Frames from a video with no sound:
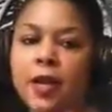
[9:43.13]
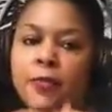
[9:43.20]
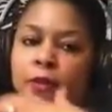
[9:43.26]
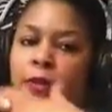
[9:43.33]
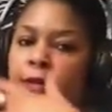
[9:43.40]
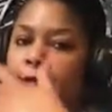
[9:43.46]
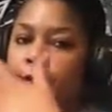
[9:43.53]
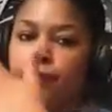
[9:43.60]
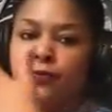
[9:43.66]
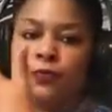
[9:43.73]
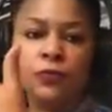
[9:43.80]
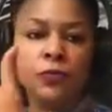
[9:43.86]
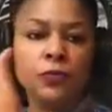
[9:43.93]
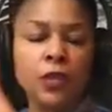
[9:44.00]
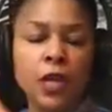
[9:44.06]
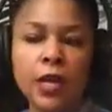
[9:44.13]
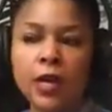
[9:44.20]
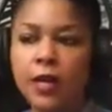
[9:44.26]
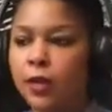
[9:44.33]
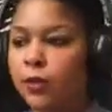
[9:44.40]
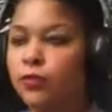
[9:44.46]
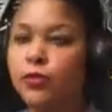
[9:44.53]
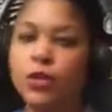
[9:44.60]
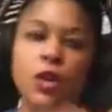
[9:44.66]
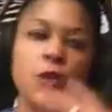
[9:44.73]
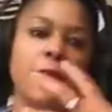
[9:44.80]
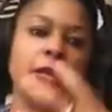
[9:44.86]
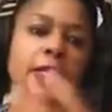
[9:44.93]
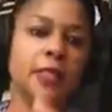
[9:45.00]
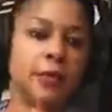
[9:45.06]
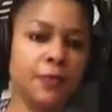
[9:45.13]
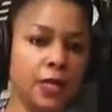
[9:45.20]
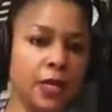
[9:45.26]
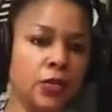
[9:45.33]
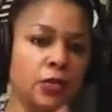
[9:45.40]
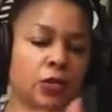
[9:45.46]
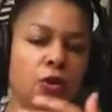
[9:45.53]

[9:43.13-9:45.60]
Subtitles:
I'm going to, make something else.